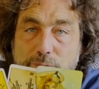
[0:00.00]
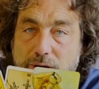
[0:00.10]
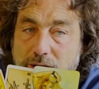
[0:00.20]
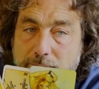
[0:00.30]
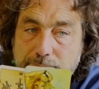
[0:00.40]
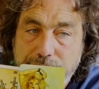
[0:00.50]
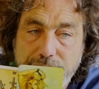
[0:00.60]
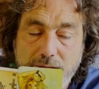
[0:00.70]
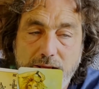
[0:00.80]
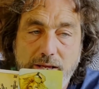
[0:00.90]
are
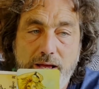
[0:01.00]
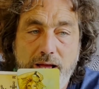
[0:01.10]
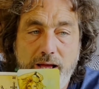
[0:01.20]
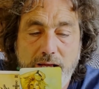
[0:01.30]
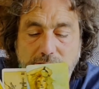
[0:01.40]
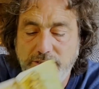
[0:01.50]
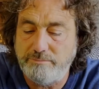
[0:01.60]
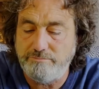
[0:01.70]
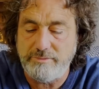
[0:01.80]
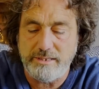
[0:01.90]
uh,
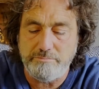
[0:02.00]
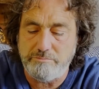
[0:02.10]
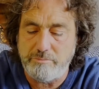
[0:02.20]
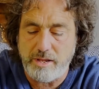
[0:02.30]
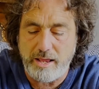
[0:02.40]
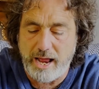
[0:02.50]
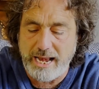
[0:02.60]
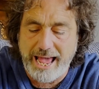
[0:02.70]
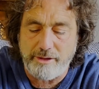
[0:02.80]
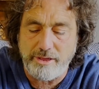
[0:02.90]

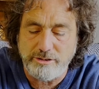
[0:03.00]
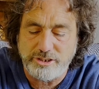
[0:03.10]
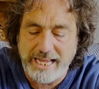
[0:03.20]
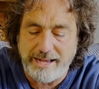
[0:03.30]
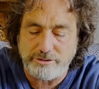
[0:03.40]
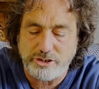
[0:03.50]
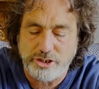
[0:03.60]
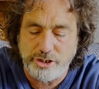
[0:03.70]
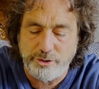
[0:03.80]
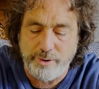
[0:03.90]
allow those doubts
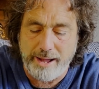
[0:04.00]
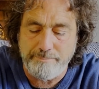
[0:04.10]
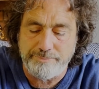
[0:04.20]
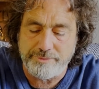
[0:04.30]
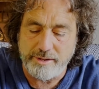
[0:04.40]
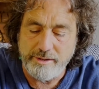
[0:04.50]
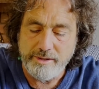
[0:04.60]
to, um,